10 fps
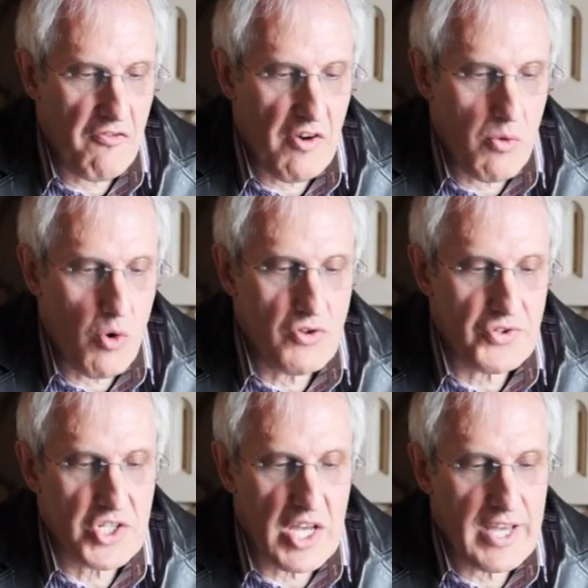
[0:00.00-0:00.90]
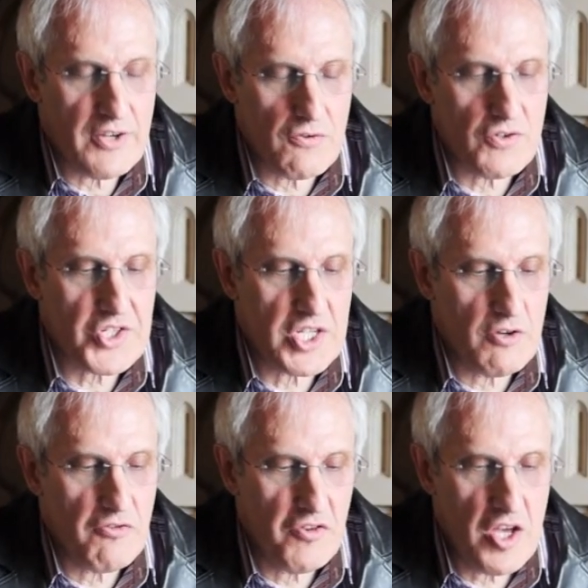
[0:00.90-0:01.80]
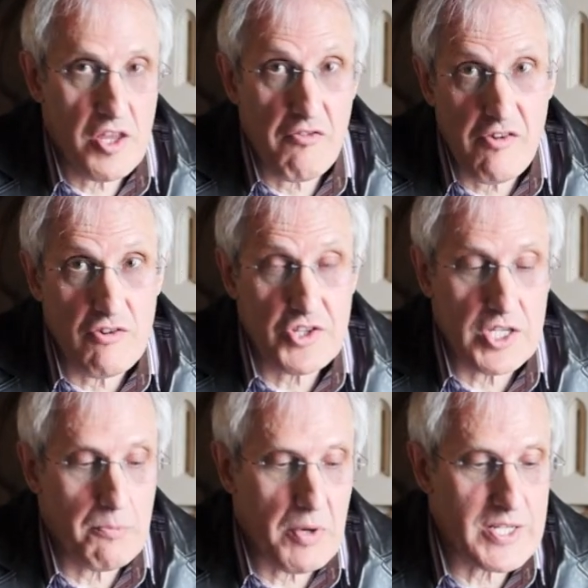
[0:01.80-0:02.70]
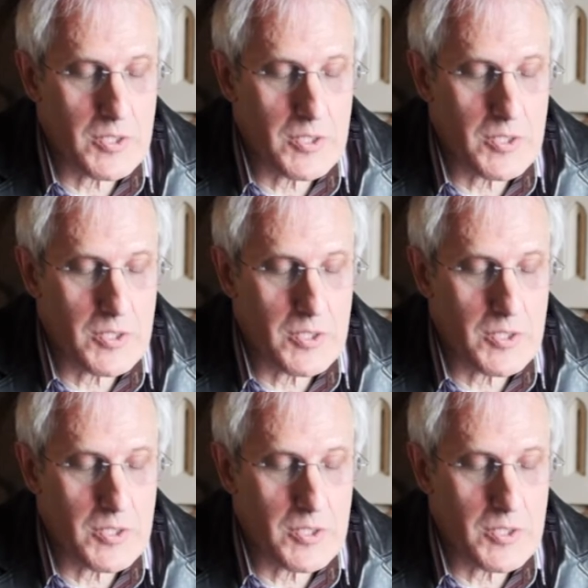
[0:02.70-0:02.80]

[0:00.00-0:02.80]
if I want, I can also further filter by